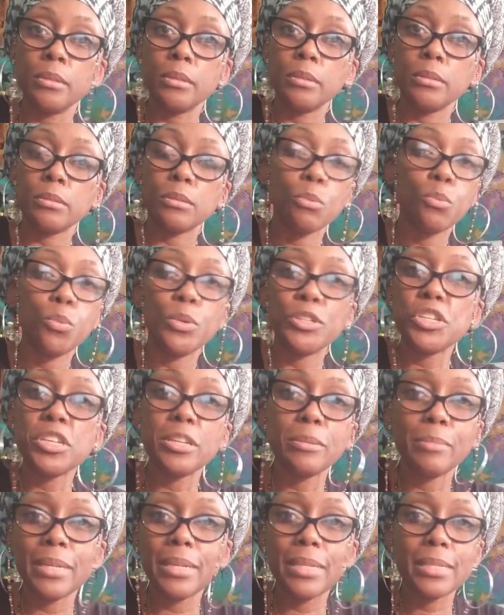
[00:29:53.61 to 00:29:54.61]
So which
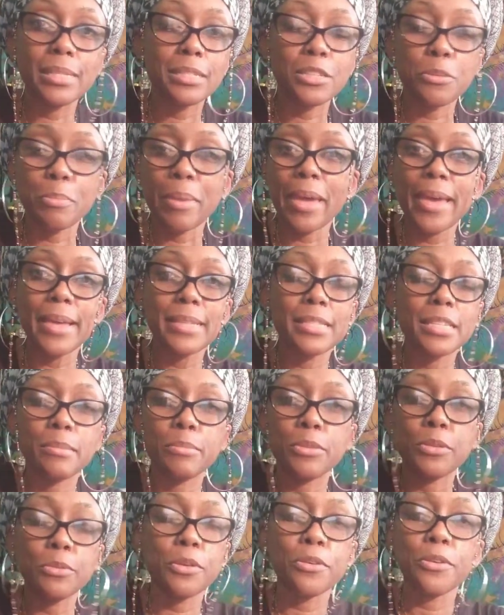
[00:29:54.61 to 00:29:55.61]
him is it? You pass him,
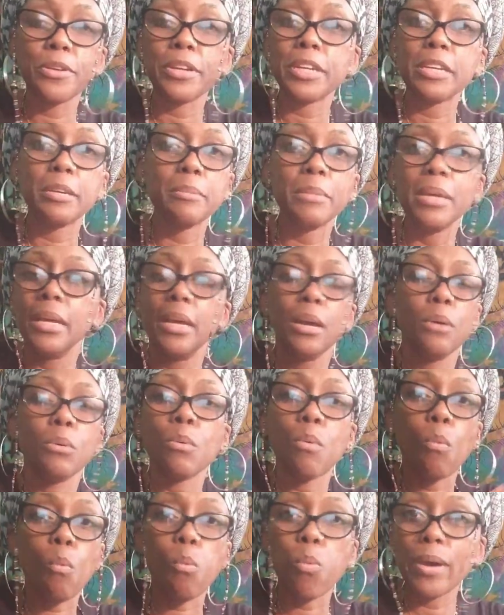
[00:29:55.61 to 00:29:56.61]
you current him,
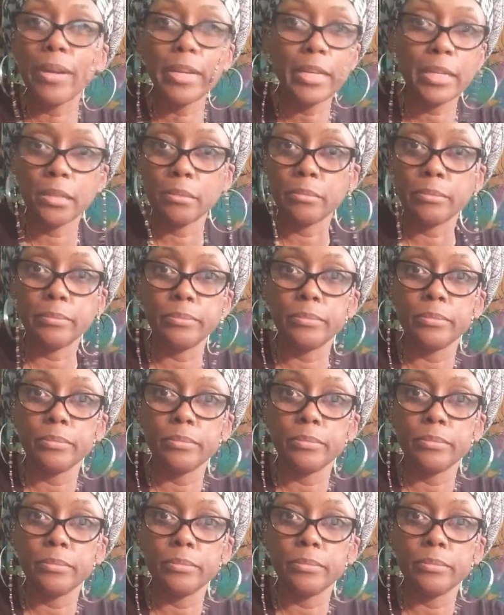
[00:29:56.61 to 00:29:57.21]
what him?